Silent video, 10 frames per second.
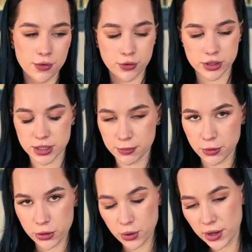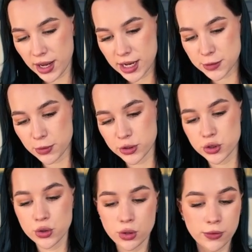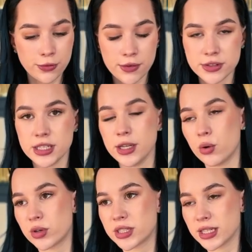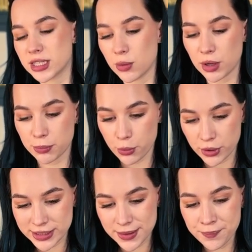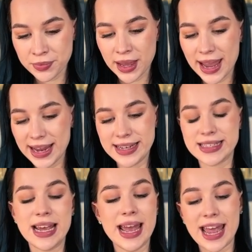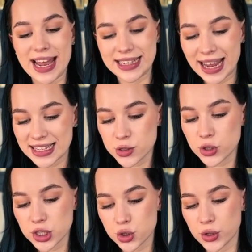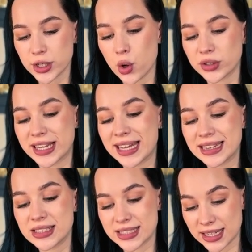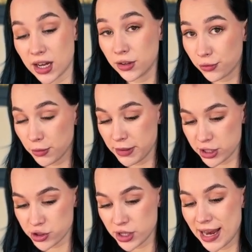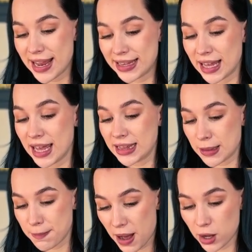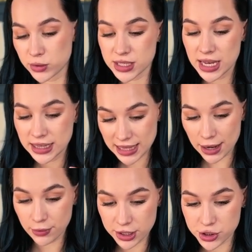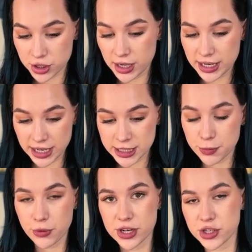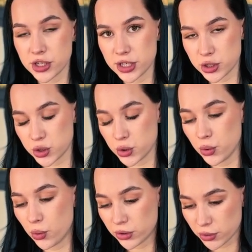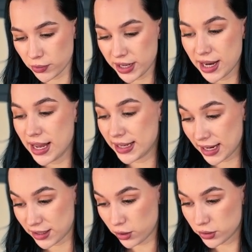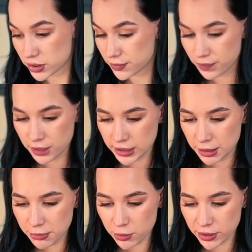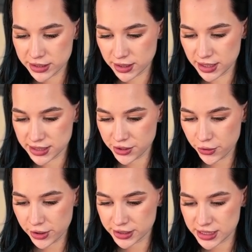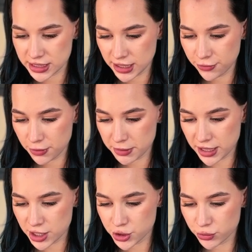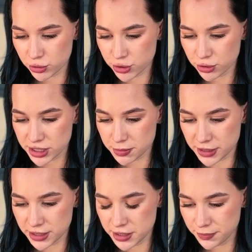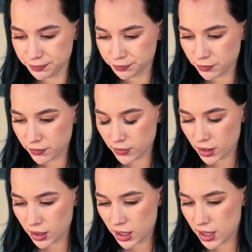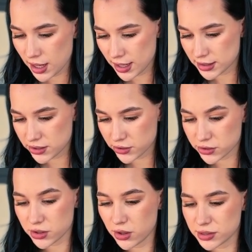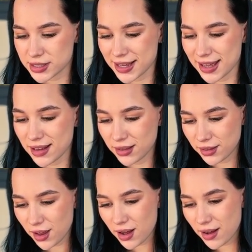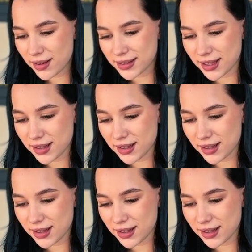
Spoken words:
for example, 38.2, 50, or 61.8, and enter a trade on candlestick confirmation in the bounce direction. And the expiration is 2 or 3 candles. Then, by the way, guys, here you can see Fibonacci retracement. And here's also a lot